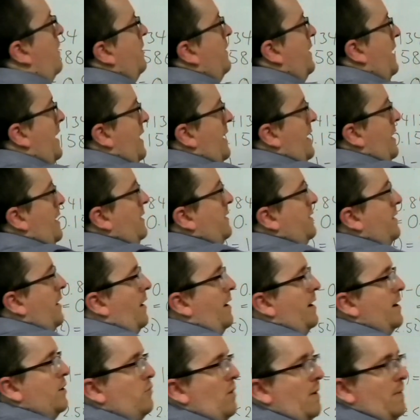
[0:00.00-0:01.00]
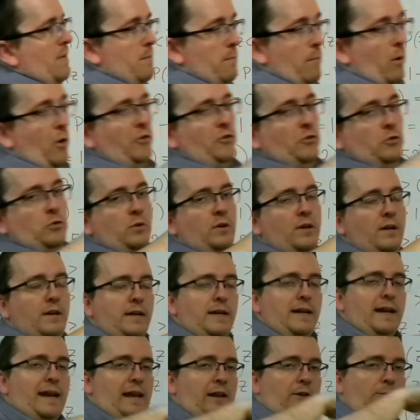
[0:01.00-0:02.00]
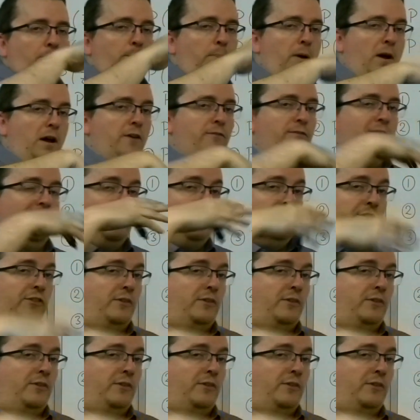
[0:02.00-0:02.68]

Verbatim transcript: the diagram, the model, is perfectly